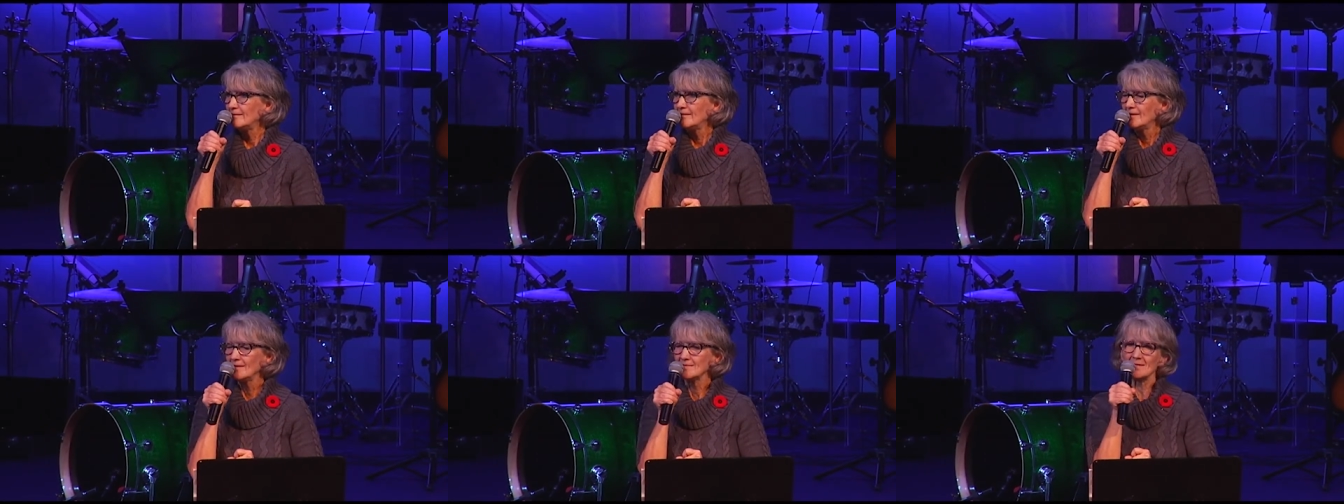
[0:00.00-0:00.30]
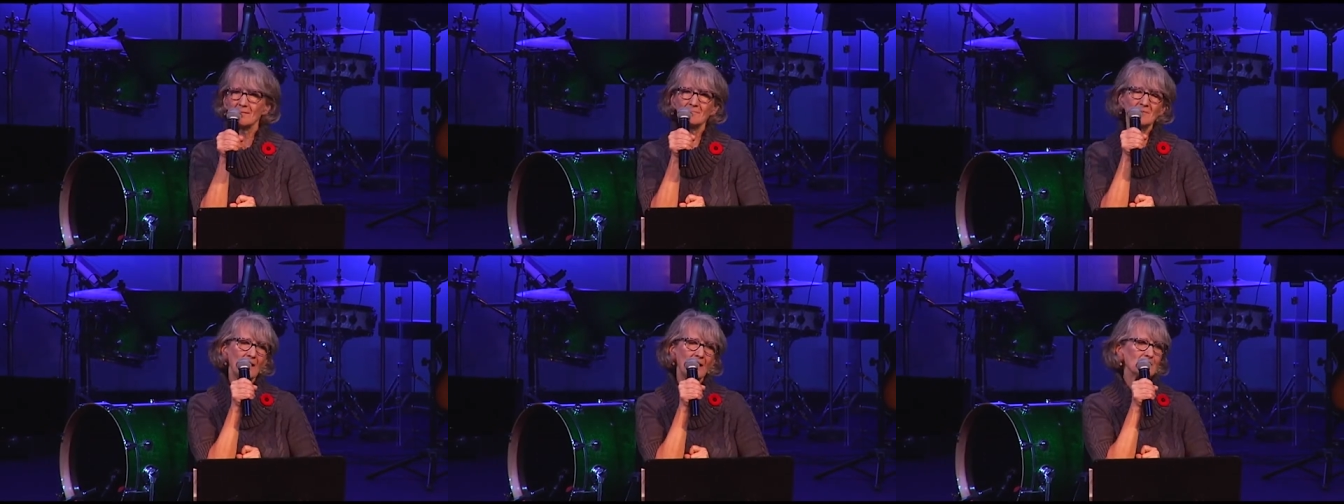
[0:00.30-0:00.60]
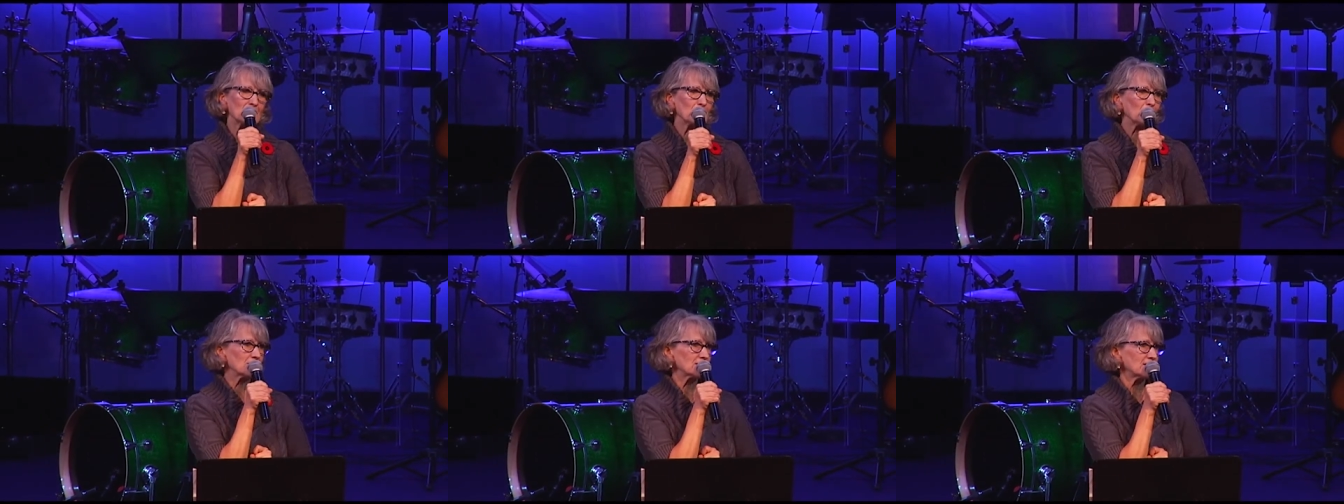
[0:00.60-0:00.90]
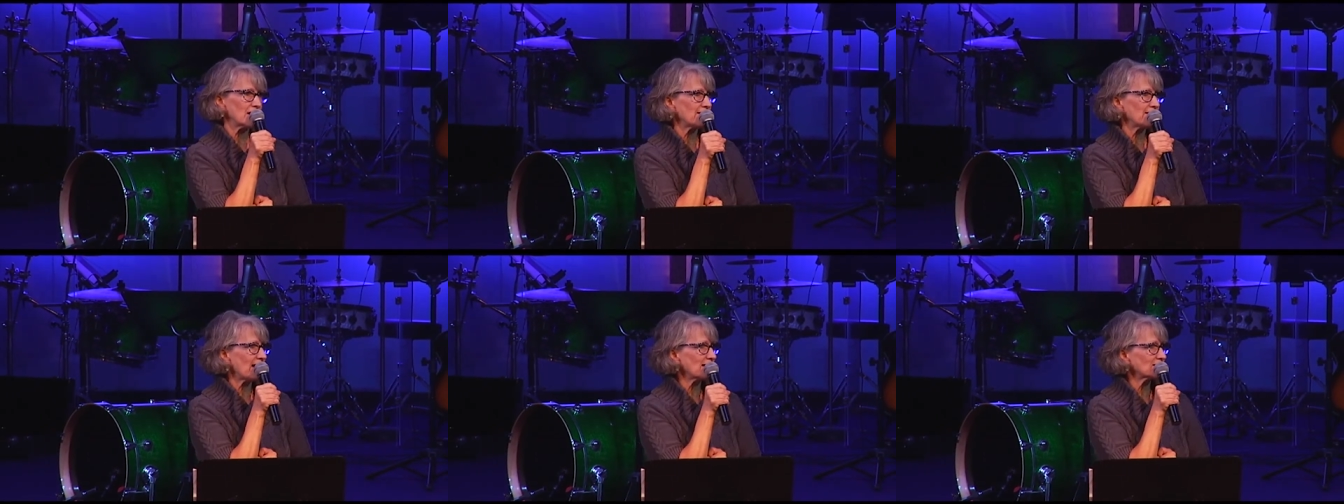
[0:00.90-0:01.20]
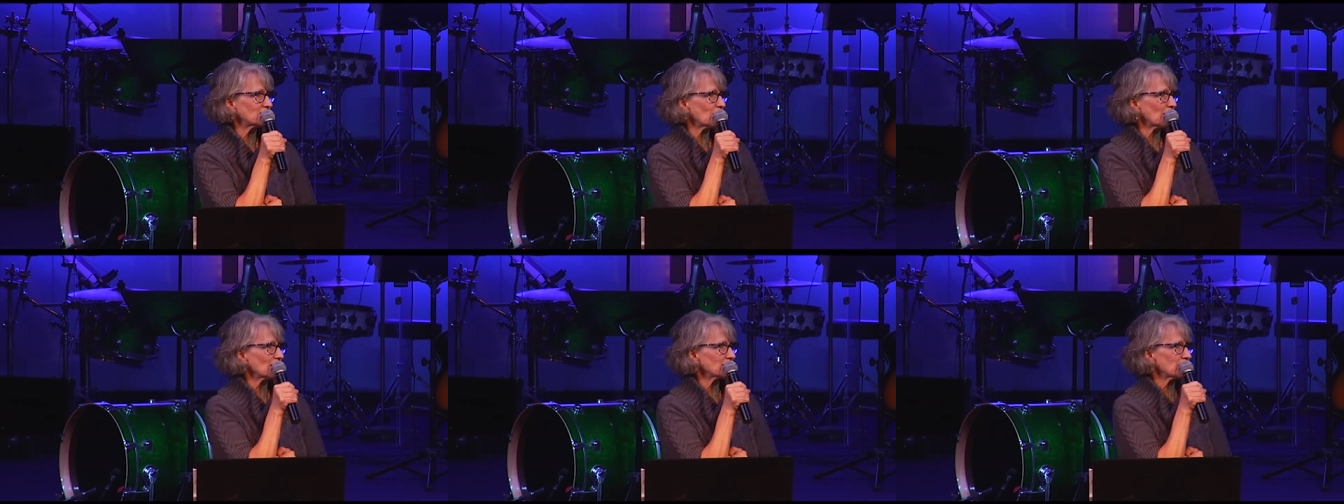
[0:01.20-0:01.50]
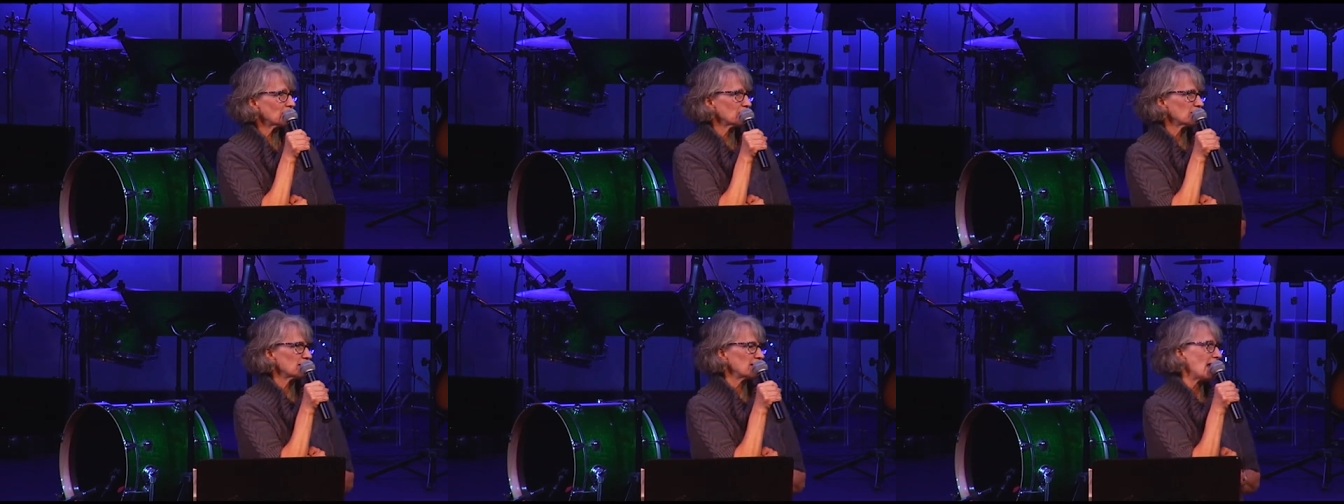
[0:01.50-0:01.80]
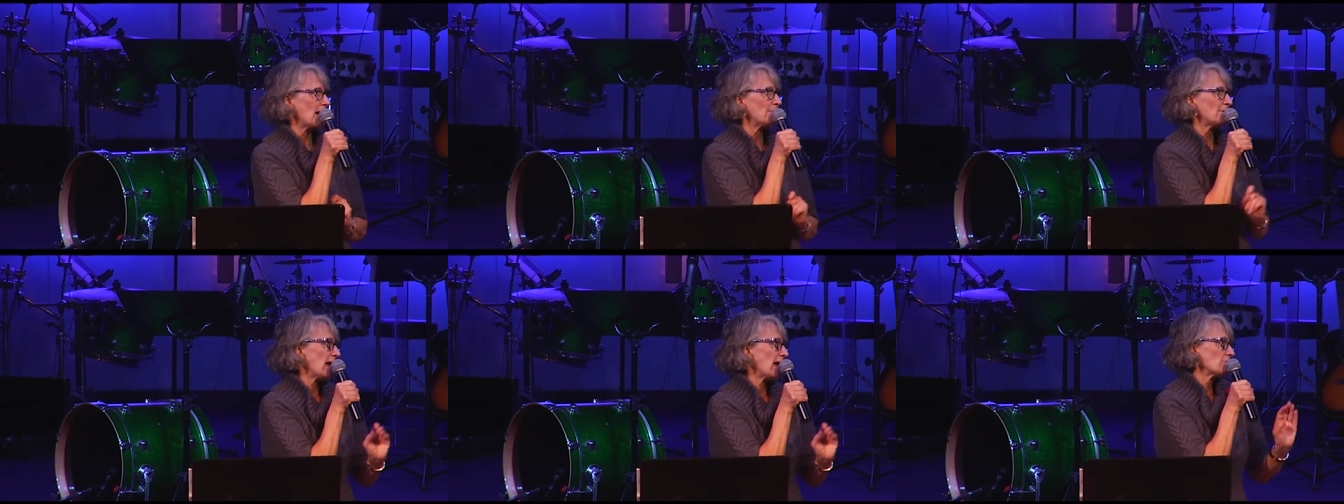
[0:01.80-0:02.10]
And sometimes we'll say that to ourselves,
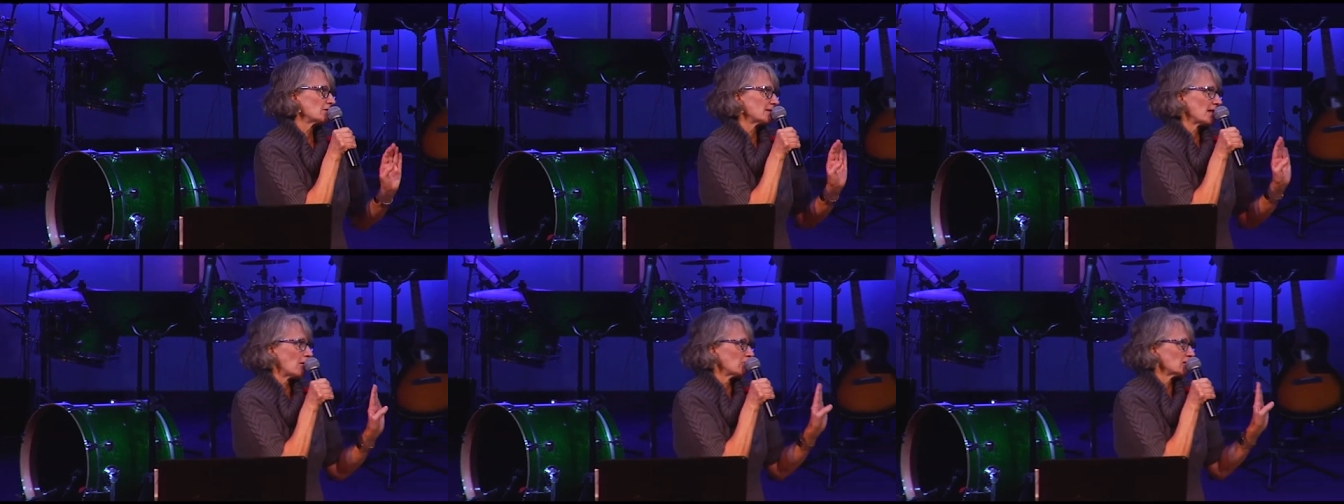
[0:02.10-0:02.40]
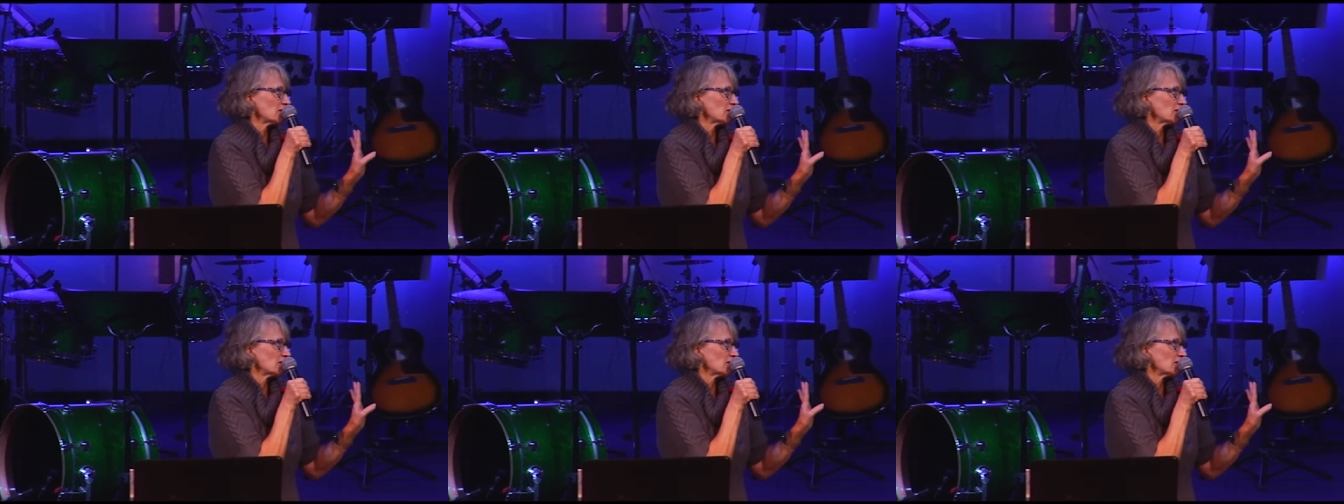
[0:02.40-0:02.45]
yeah, but that